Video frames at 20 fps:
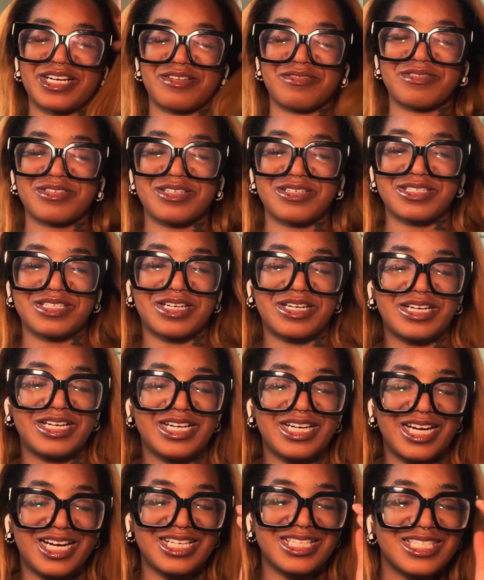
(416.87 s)
I'm so
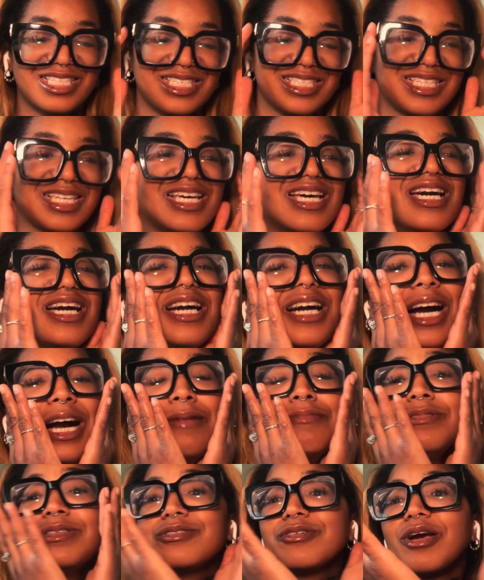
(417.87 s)
sorry. I just
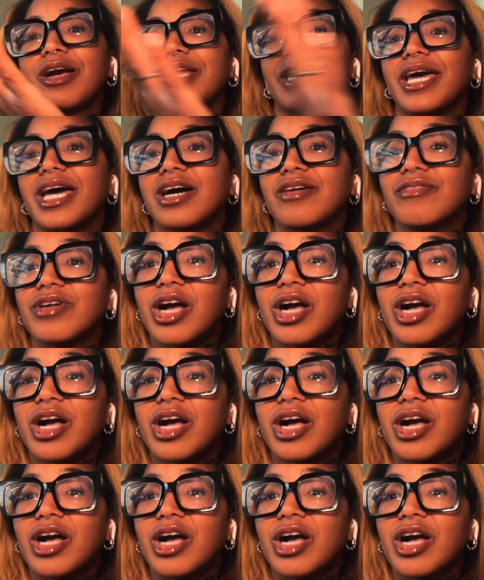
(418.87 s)
I'm just trying to have a